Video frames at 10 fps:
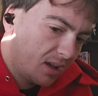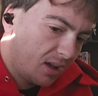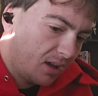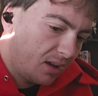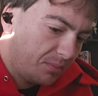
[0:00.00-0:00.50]

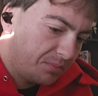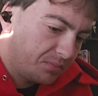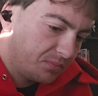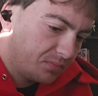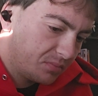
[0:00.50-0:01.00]
Um,
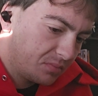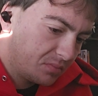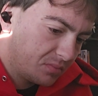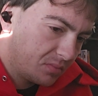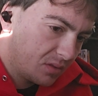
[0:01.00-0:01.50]

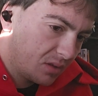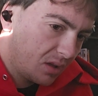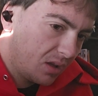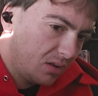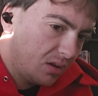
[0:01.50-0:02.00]

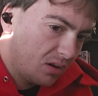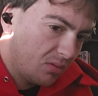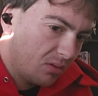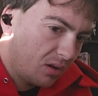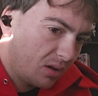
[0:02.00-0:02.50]
and you
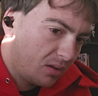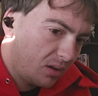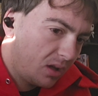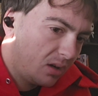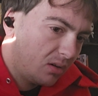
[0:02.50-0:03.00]
know,
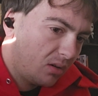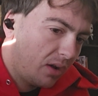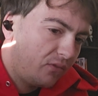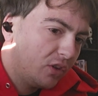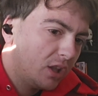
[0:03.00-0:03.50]
I don't know. I
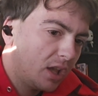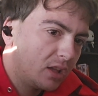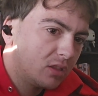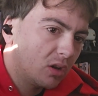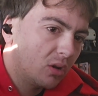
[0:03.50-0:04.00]
feel
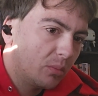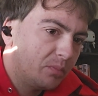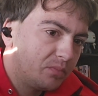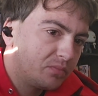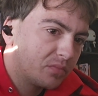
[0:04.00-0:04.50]
like though,
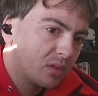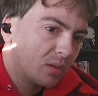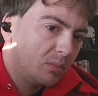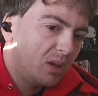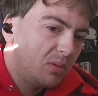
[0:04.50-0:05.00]

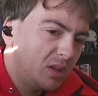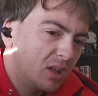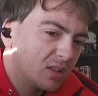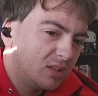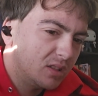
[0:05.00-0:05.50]
maybe
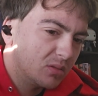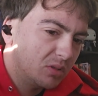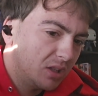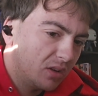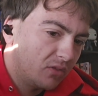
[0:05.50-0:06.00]
next season we
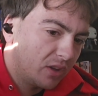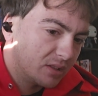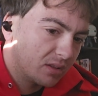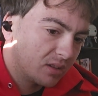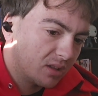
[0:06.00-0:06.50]
need to phase
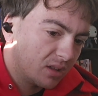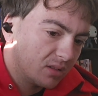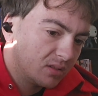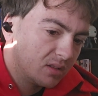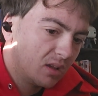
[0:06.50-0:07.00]
out the
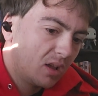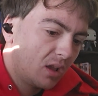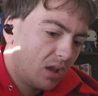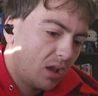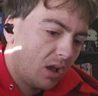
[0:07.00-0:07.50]
kids.
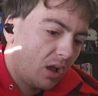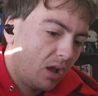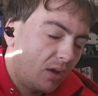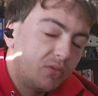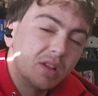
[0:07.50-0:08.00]

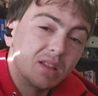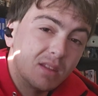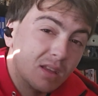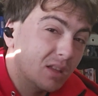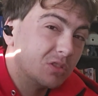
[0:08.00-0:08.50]
Uh, I feel like the
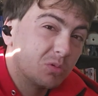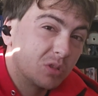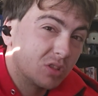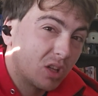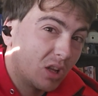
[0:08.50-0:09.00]
kids were
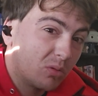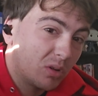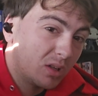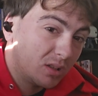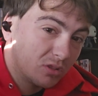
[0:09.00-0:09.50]
just kind of
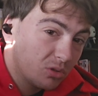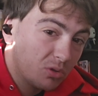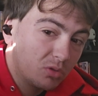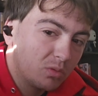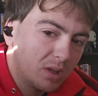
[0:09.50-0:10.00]
running in
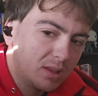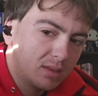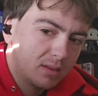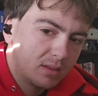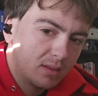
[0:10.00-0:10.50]
circles with.
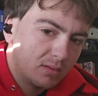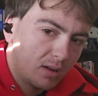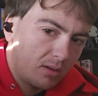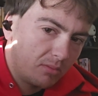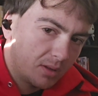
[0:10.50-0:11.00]
They're
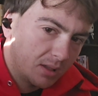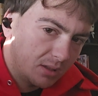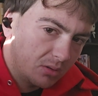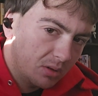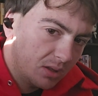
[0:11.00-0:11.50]
not really
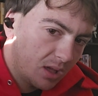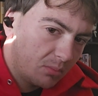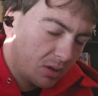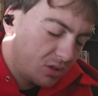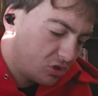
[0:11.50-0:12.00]
doing that
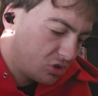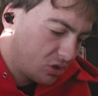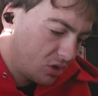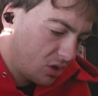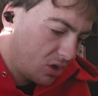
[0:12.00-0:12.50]
much.
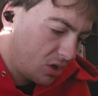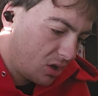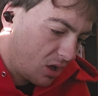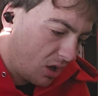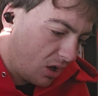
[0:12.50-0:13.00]

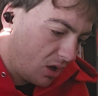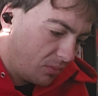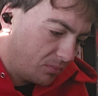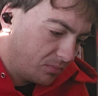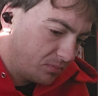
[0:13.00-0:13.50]

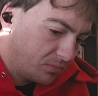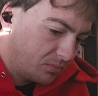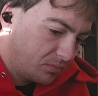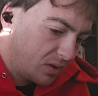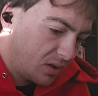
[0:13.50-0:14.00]
Um,
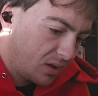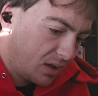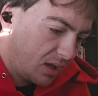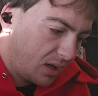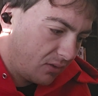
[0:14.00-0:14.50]

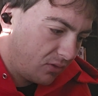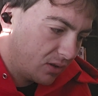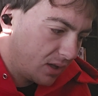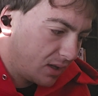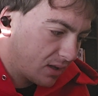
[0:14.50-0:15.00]
and I feel
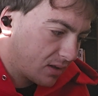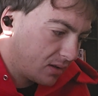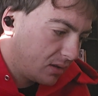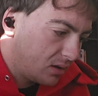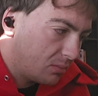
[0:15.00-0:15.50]
like
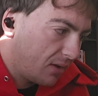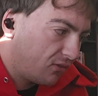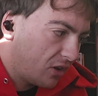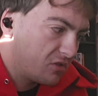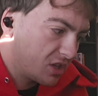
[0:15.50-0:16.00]
you know my
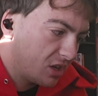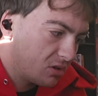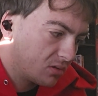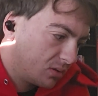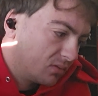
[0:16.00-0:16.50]
favorite
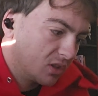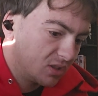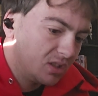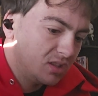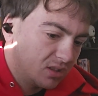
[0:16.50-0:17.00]
character of the
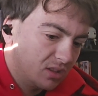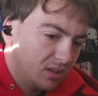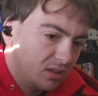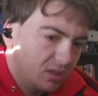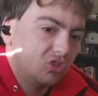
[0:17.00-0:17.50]
season
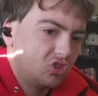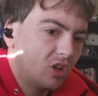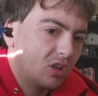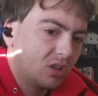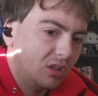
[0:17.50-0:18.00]
is
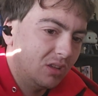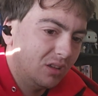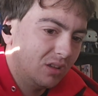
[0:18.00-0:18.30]
Chucky,